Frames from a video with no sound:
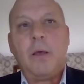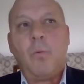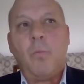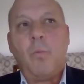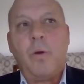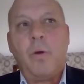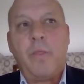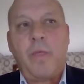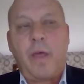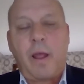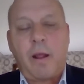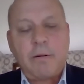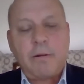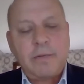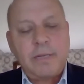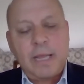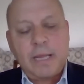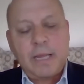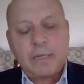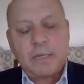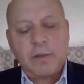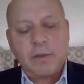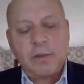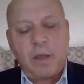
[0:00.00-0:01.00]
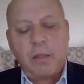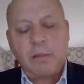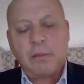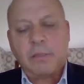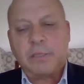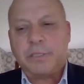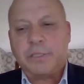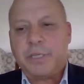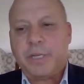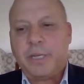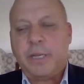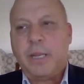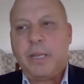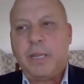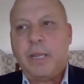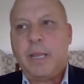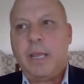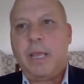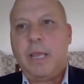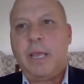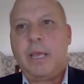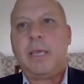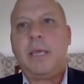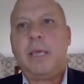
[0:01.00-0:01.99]
With our technology,
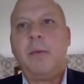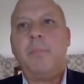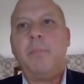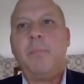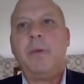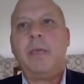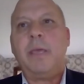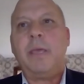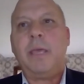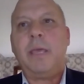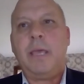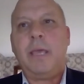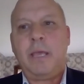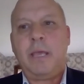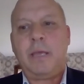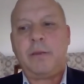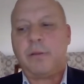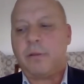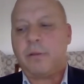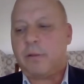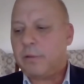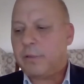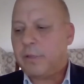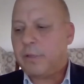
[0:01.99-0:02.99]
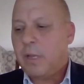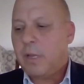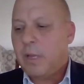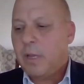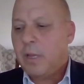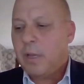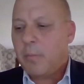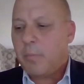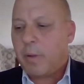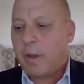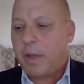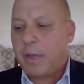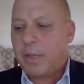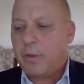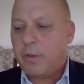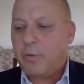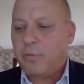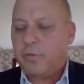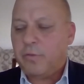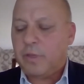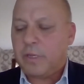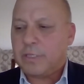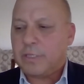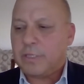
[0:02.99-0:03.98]
it can be handled by
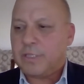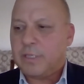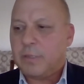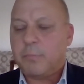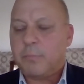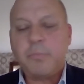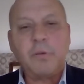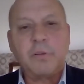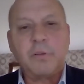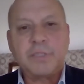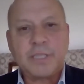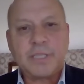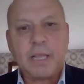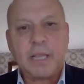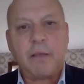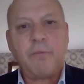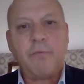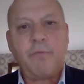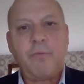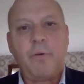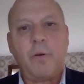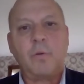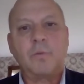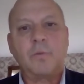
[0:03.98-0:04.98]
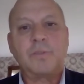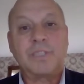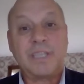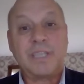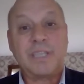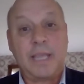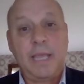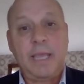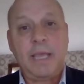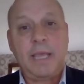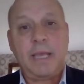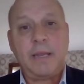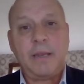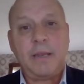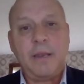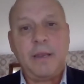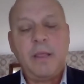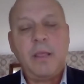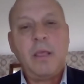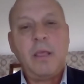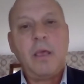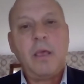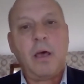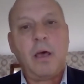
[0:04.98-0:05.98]
using a simple cell phone scan
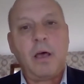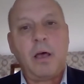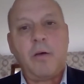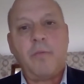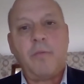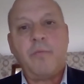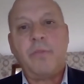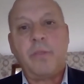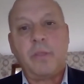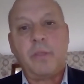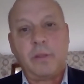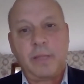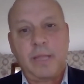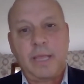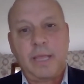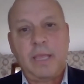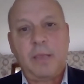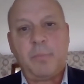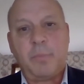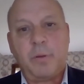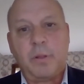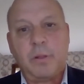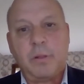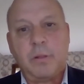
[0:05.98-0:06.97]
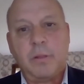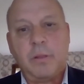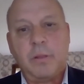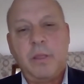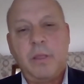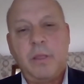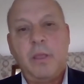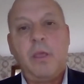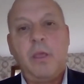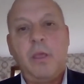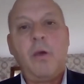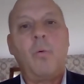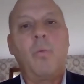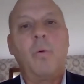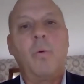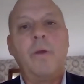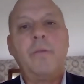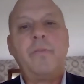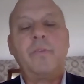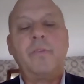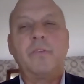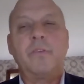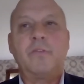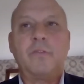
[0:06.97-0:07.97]
of the label
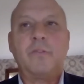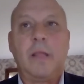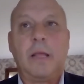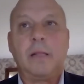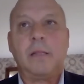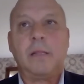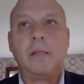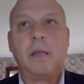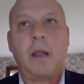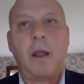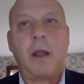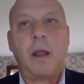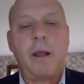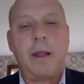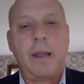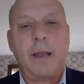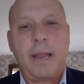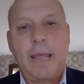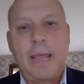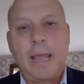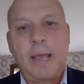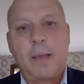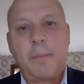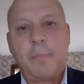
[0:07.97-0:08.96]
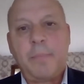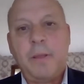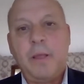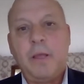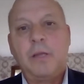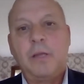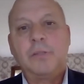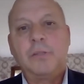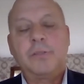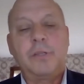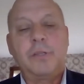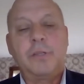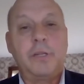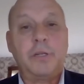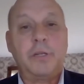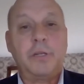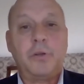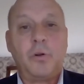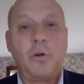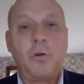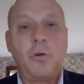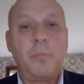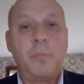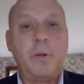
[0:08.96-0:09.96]
with the StellaGuard app to
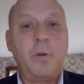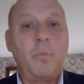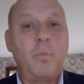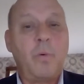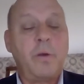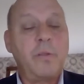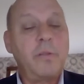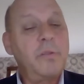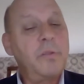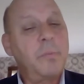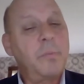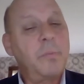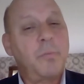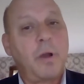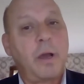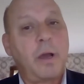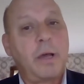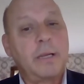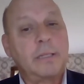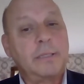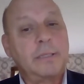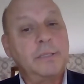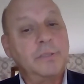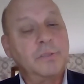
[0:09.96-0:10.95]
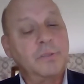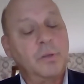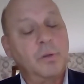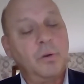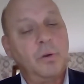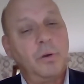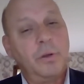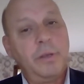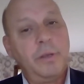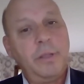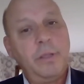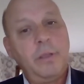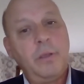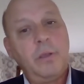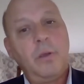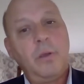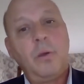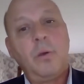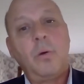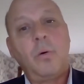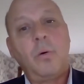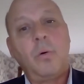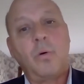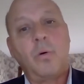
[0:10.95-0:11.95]
determine whether the product is good
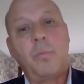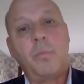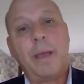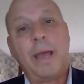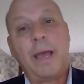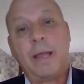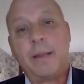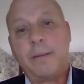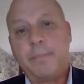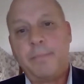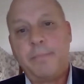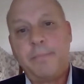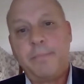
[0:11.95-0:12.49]
or bad,